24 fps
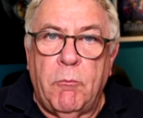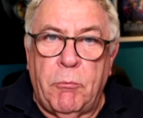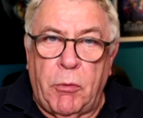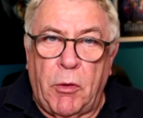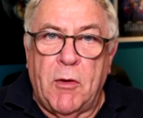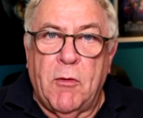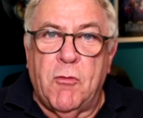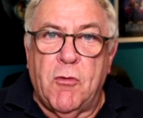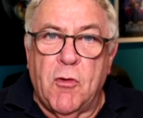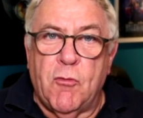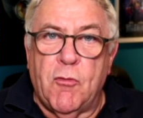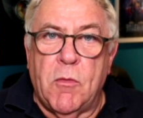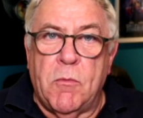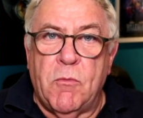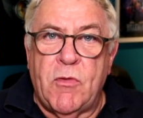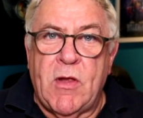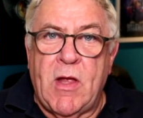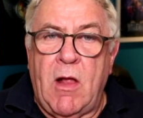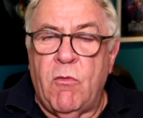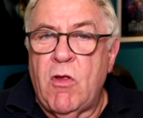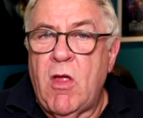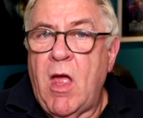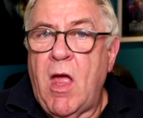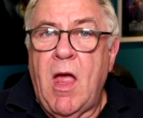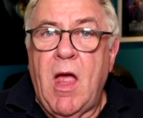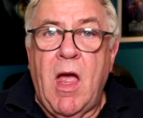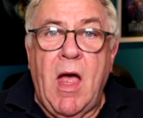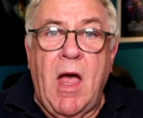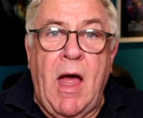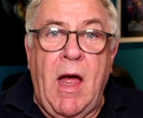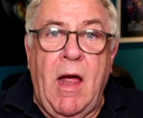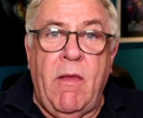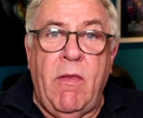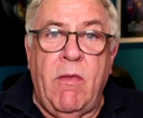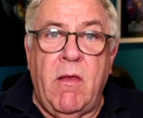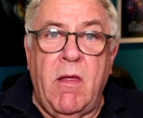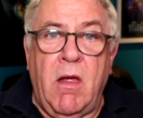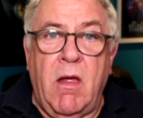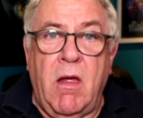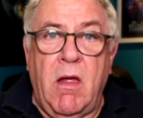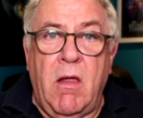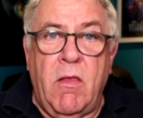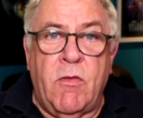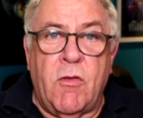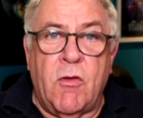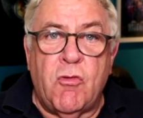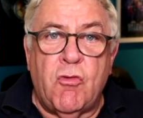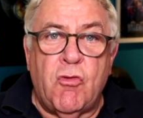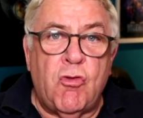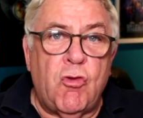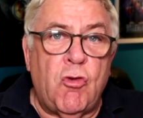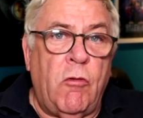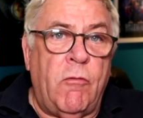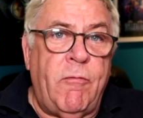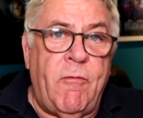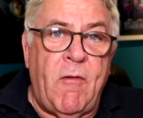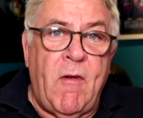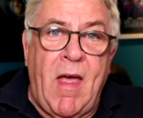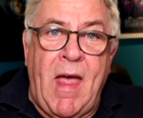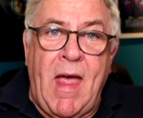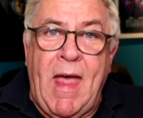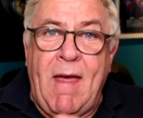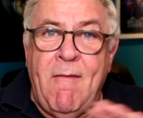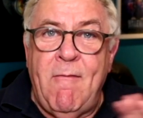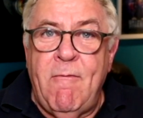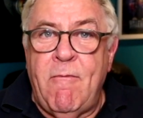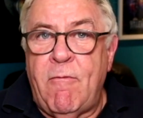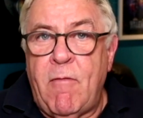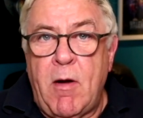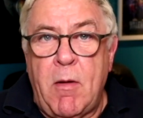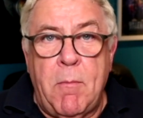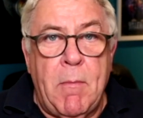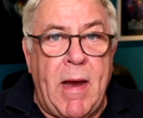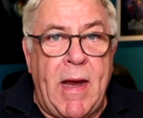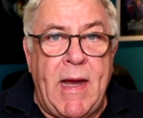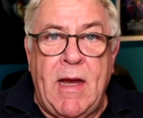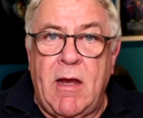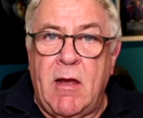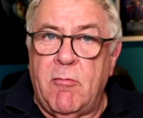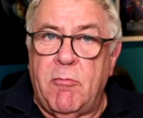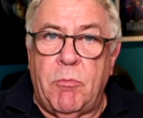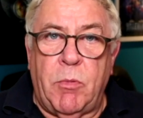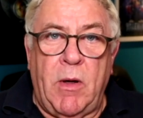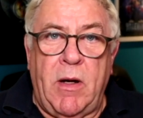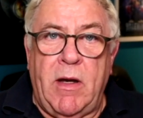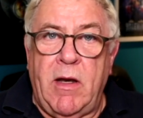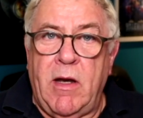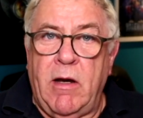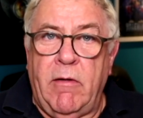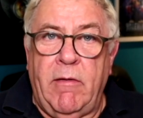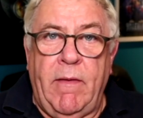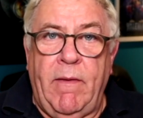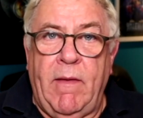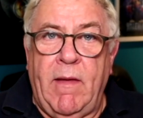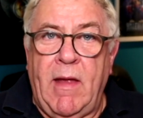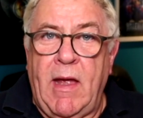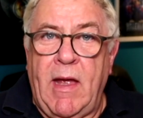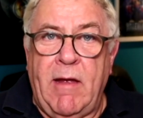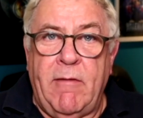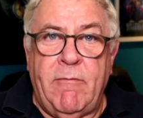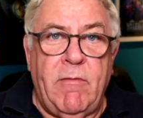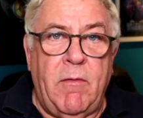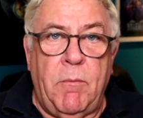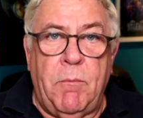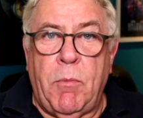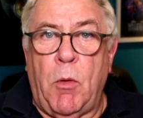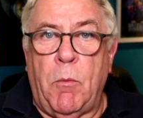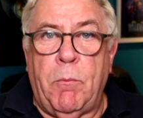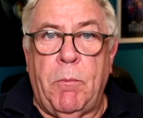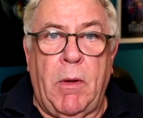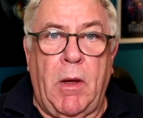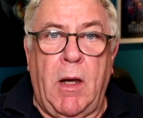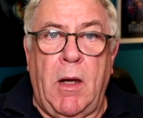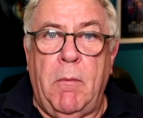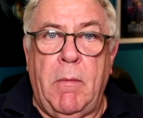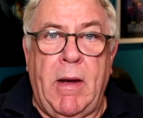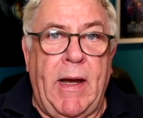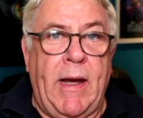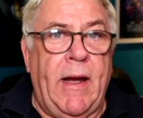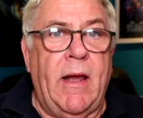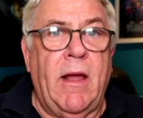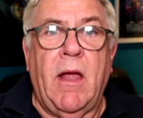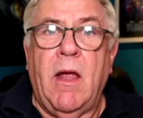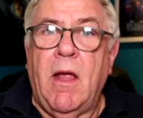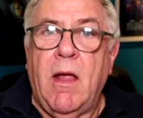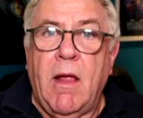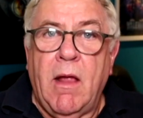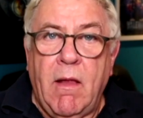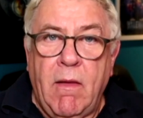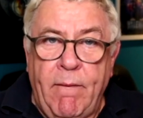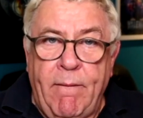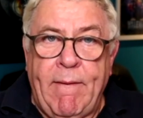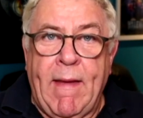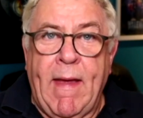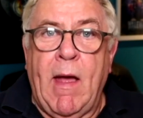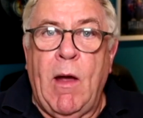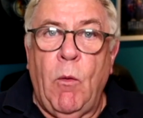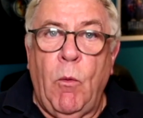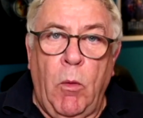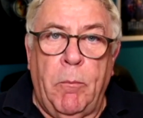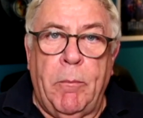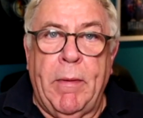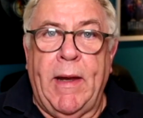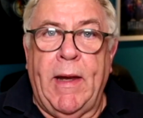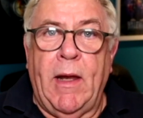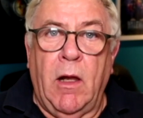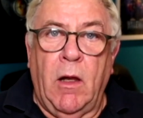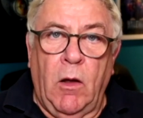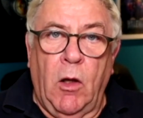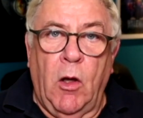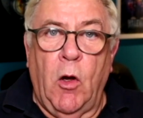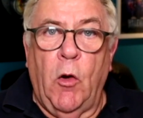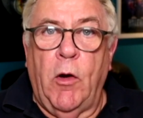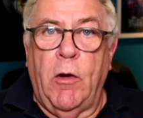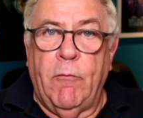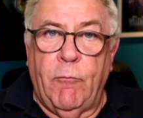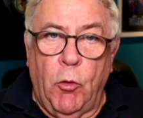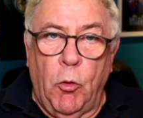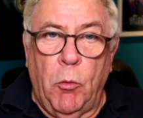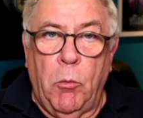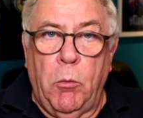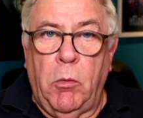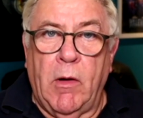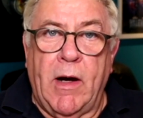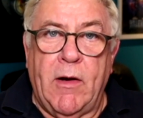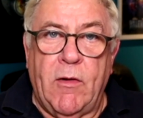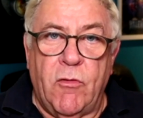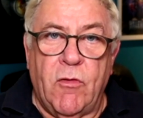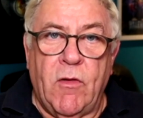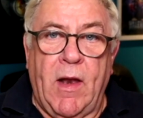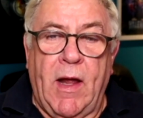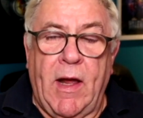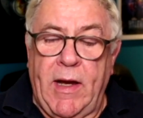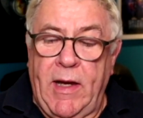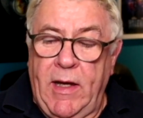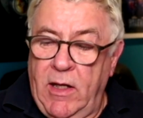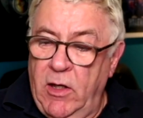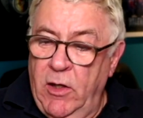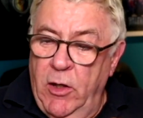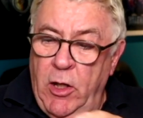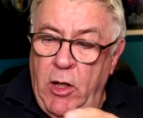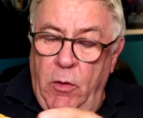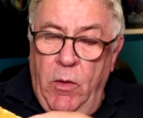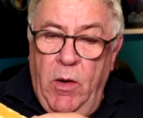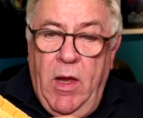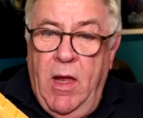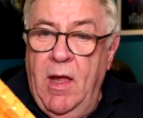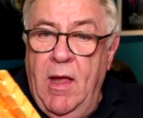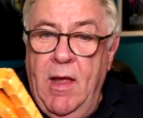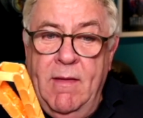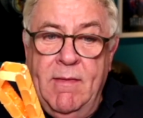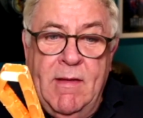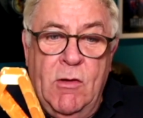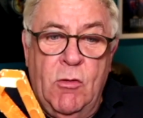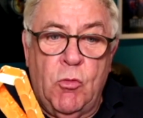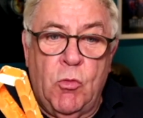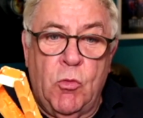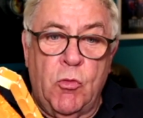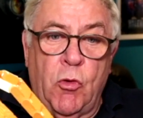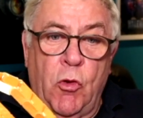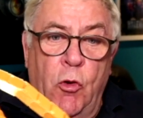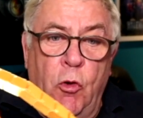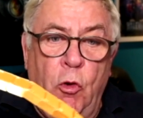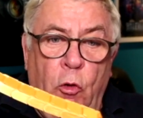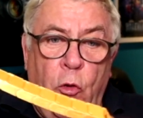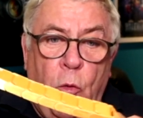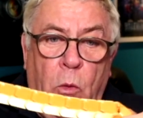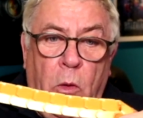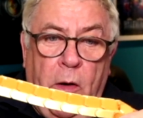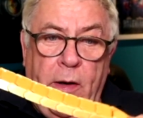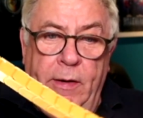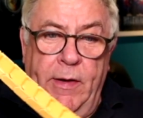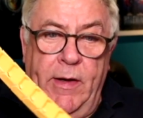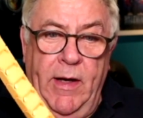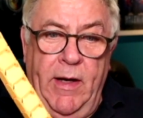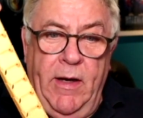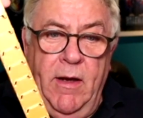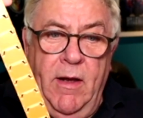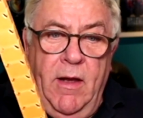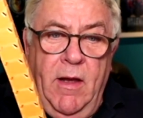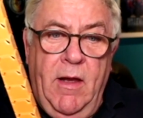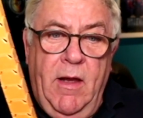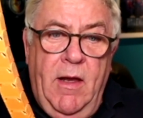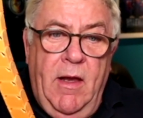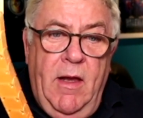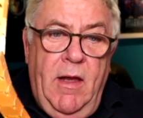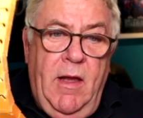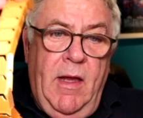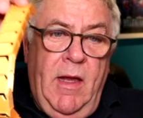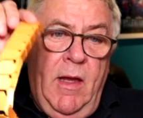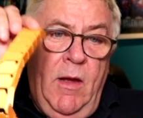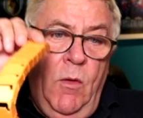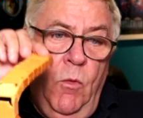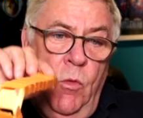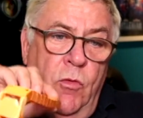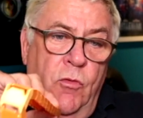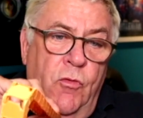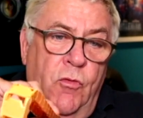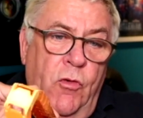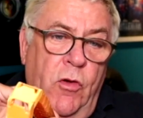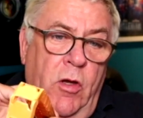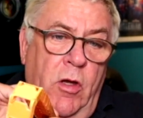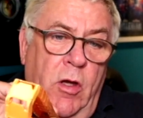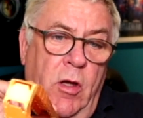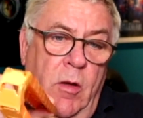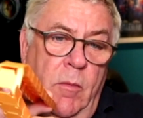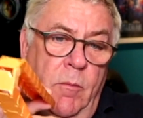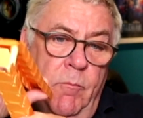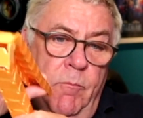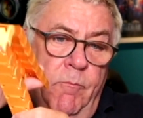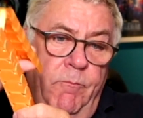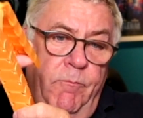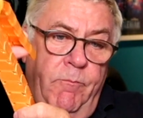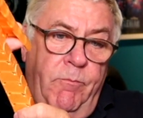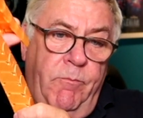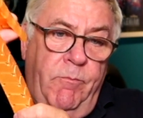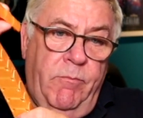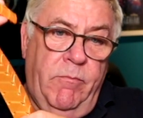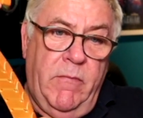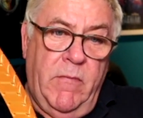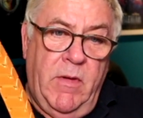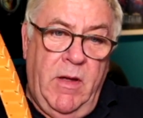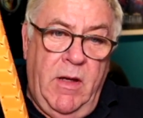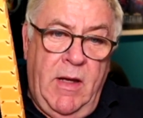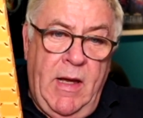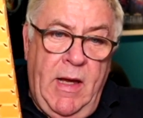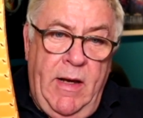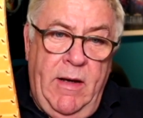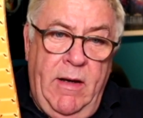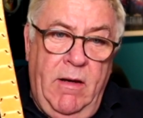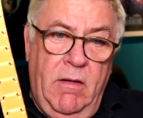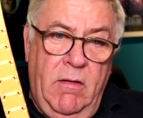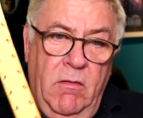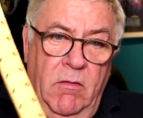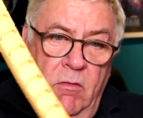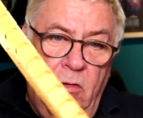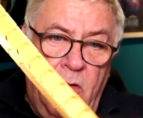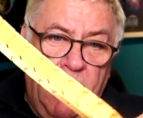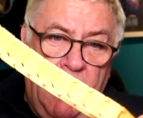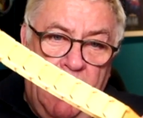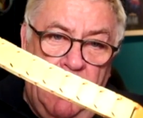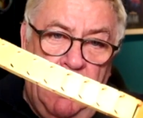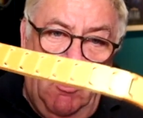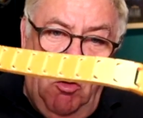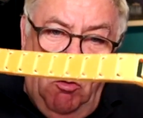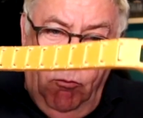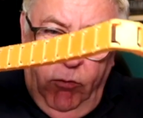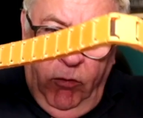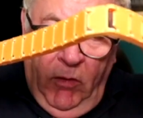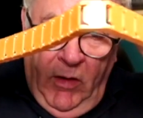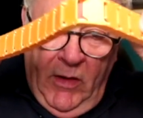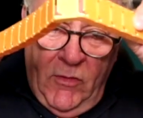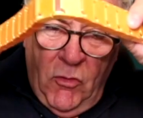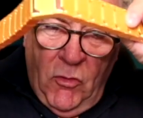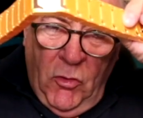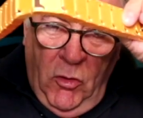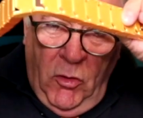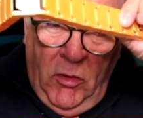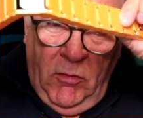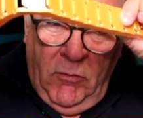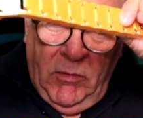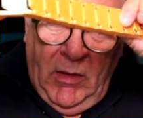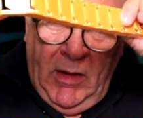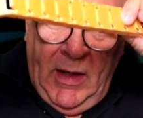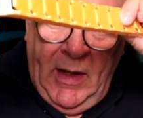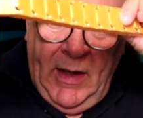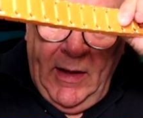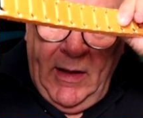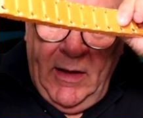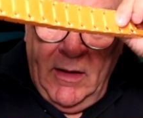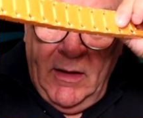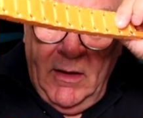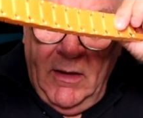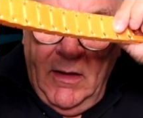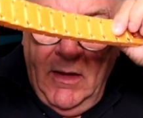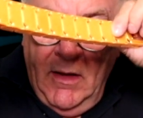printers themselves, and the stuff for every make of printer in there, every popular make. There will be a load of upgrades and that you can do. This was another one I did. It was again, look at that lovely sort of like